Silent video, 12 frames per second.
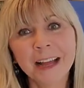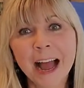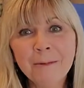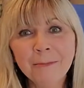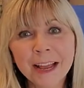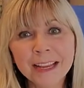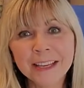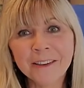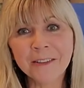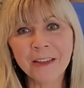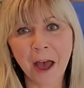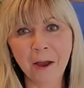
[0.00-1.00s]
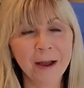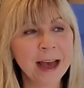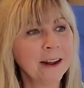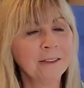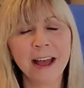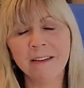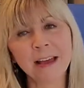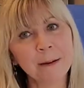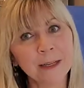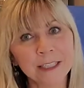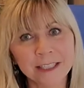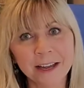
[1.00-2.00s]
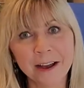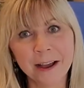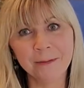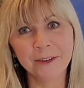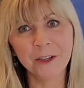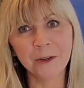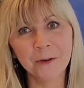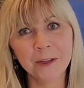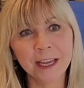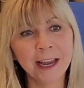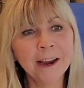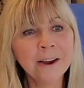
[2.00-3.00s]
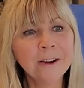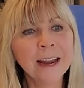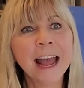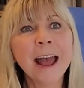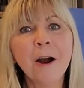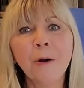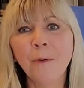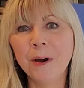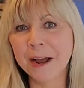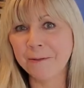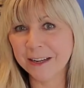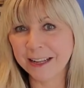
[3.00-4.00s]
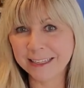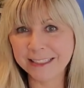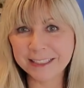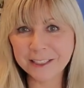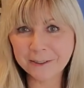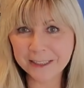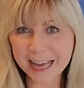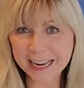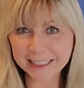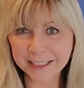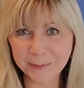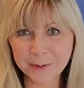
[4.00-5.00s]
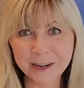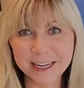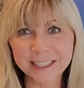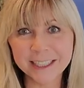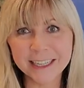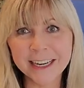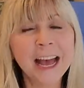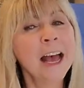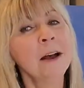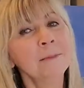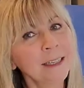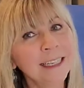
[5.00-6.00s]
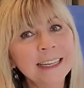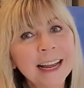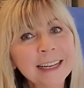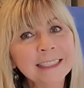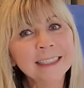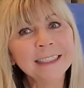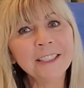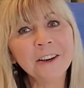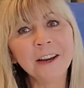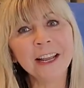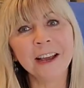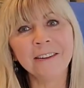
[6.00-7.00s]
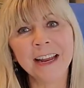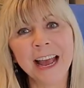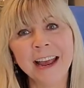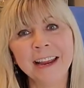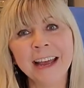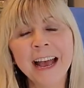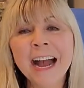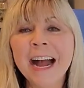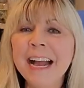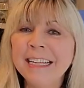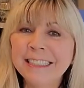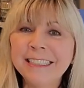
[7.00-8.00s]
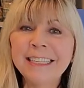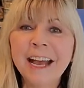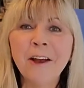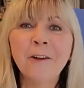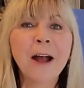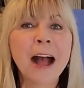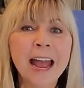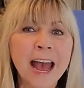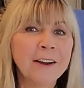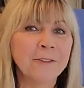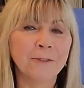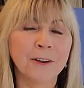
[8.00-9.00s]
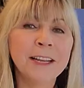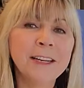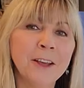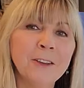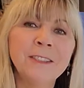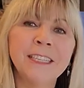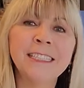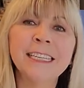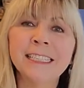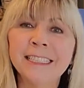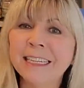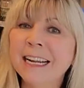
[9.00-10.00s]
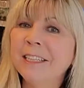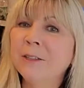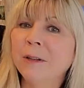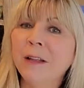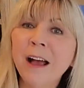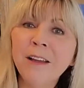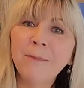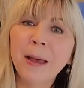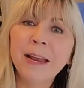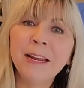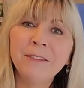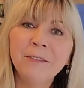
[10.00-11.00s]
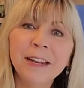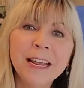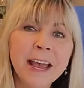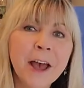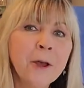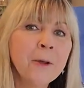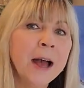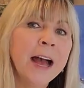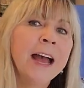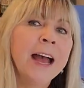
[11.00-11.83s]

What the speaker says: I'm like you, though. I don't have that much time to carry out what I would like to do with that inspiration, but today is a studio day, and so I had a friend who suggested I do a live painting video,